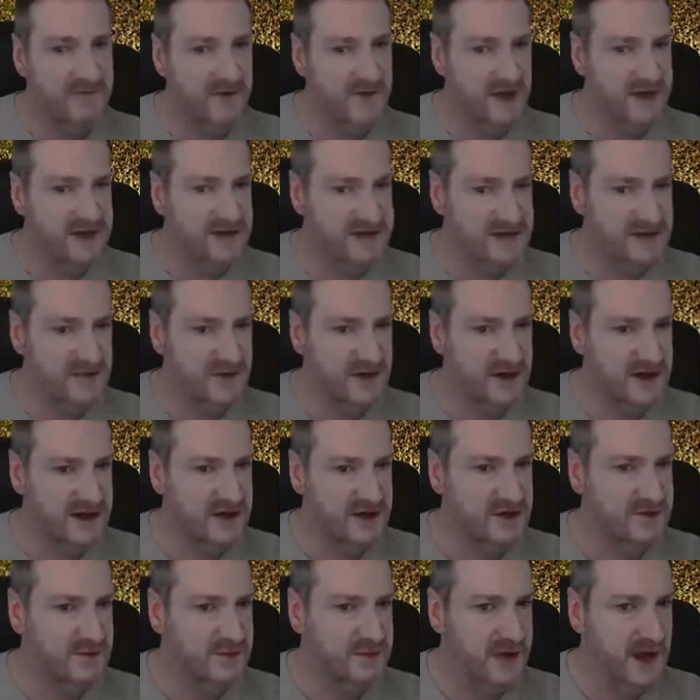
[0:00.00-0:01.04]
and I found it's a
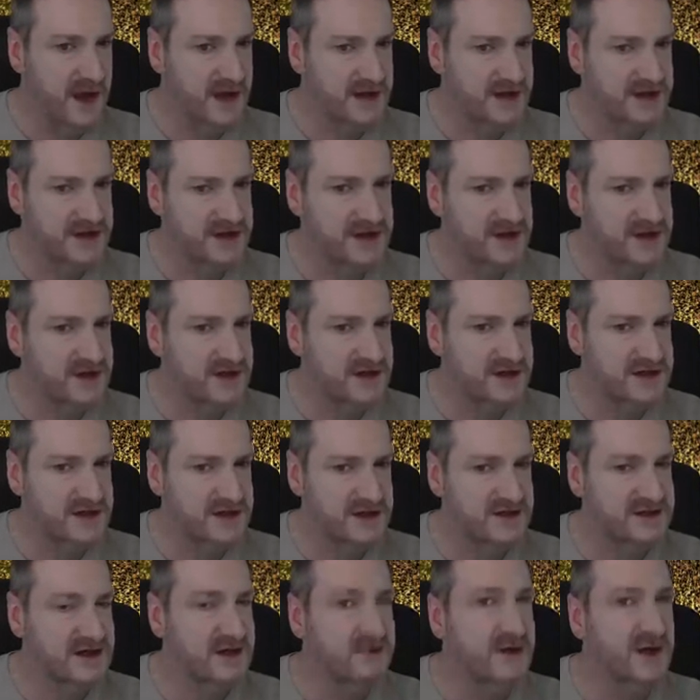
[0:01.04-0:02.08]
really good plant to use
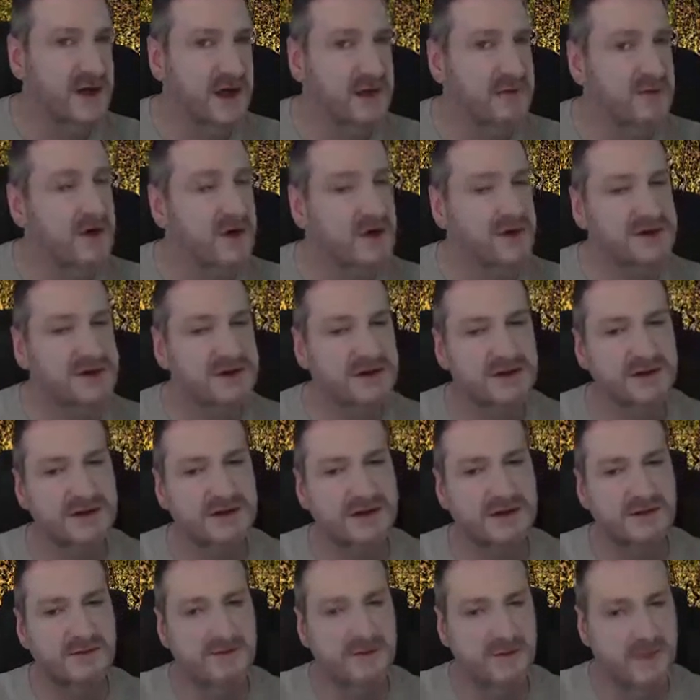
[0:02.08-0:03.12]
to simulate moss
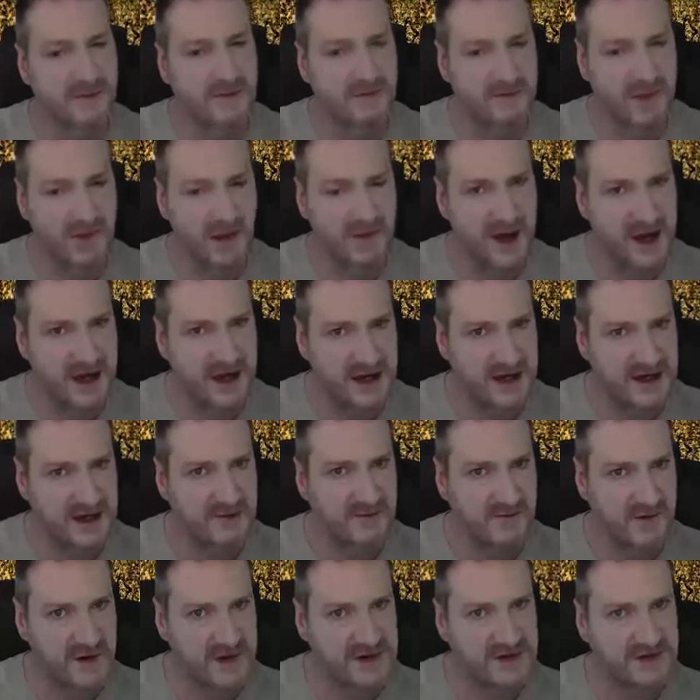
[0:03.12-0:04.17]
by making
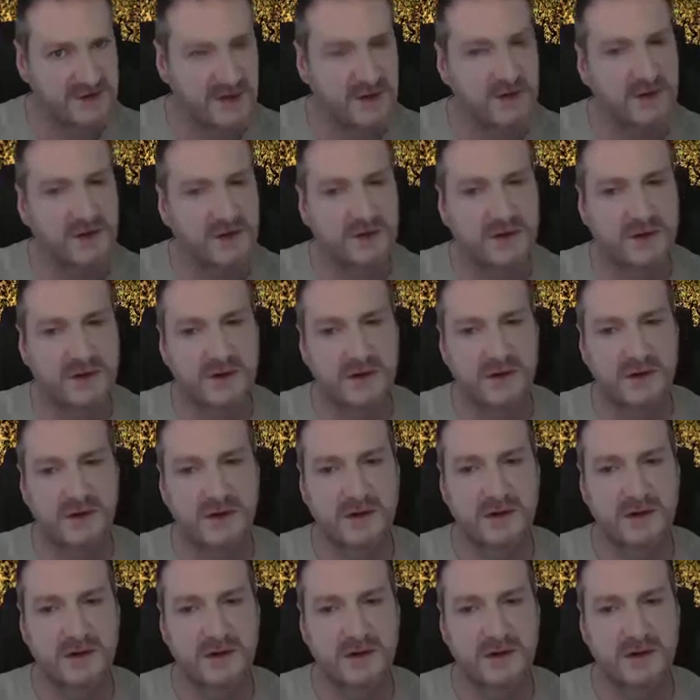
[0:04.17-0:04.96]
it very small.